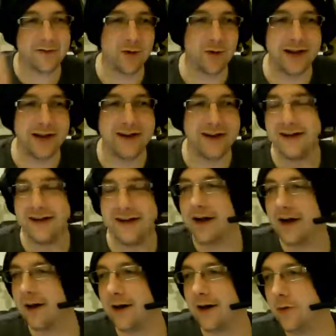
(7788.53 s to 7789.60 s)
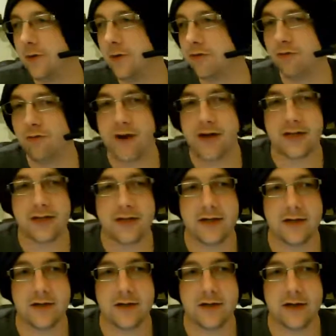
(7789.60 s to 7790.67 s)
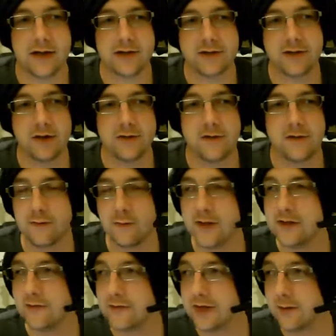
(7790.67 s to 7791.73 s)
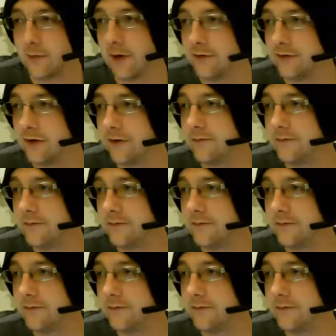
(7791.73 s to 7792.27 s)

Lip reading: brilliant. We're already getting started on some Age of Sigmar stuff.